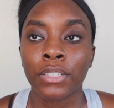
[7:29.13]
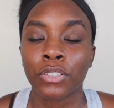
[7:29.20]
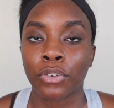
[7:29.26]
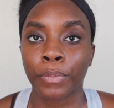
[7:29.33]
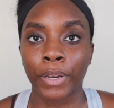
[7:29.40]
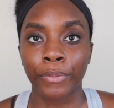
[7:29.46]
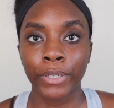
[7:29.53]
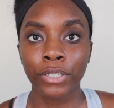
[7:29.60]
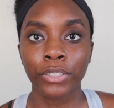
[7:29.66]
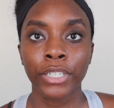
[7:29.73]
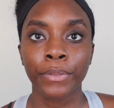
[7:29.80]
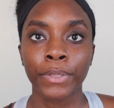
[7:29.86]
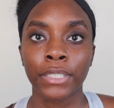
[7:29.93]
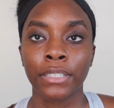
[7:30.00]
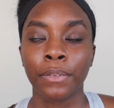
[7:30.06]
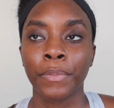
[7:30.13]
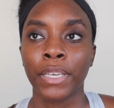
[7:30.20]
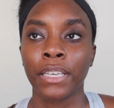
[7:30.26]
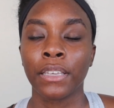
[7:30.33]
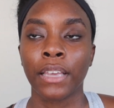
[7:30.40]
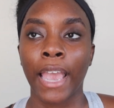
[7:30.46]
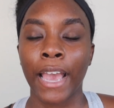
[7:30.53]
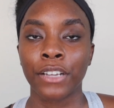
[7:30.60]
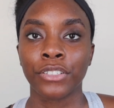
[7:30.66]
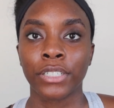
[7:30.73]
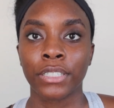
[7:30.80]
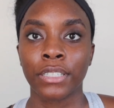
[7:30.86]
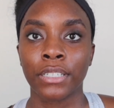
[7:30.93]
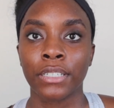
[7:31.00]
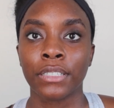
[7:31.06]
So my realtor would send me
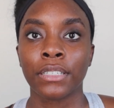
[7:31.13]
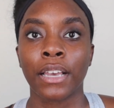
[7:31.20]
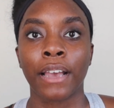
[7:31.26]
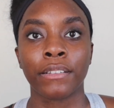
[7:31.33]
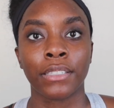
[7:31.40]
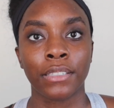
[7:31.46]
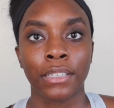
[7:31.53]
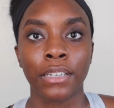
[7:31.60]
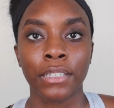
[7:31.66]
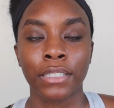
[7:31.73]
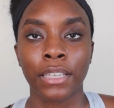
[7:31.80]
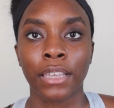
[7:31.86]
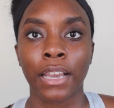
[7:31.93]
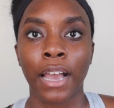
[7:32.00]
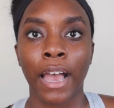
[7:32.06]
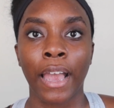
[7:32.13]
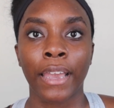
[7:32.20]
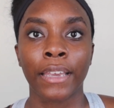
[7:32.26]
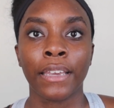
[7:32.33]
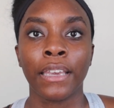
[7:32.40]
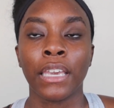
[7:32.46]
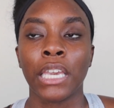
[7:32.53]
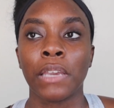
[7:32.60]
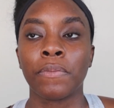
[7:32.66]
addresses. I'd send it to the guy.